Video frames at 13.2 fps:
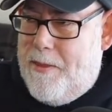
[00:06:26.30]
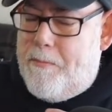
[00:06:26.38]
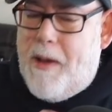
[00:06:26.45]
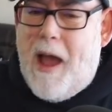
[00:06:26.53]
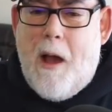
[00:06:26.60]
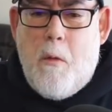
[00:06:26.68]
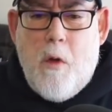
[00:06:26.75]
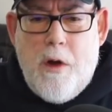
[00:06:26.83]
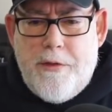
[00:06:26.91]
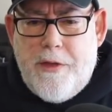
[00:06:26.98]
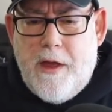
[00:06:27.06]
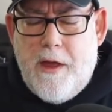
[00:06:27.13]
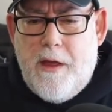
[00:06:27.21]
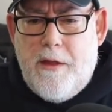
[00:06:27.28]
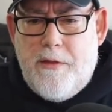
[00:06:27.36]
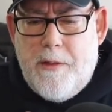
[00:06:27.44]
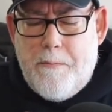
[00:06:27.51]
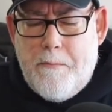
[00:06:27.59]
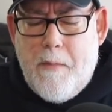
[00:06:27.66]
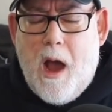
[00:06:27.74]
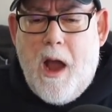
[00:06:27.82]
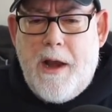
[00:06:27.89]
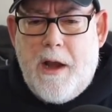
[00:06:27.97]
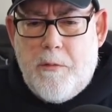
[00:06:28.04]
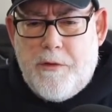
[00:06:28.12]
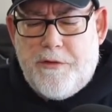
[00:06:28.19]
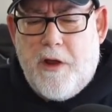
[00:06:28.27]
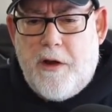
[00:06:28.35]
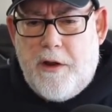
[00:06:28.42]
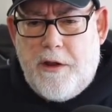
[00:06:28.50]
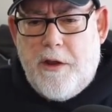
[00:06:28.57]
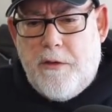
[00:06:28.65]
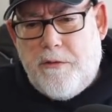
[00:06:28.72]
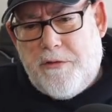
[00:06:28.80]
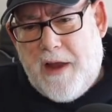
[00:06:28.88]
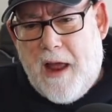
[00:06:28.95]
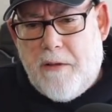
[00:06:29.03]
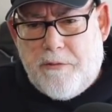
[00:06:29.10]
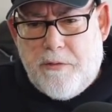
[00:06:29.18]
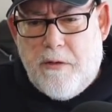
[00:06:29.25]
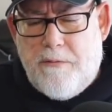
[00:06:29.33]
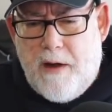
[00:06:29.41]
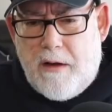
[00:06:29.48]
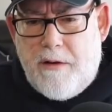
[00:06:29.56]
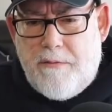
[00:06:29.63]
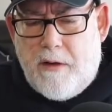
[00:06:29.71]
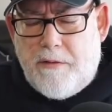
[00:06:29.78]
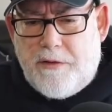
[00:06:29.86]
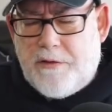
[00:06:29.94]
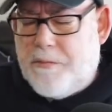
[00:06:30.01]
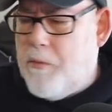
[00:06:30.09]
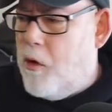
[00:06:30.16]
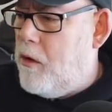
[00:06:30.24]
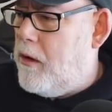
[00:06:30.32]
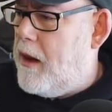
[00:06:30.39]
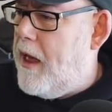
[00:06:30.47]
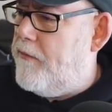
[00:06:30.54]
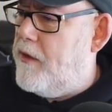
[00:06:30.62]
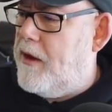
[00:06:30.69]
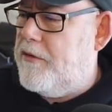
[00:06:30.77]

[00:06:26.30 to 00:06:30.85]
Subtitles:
power that the miner was going to use down to a very, very small level.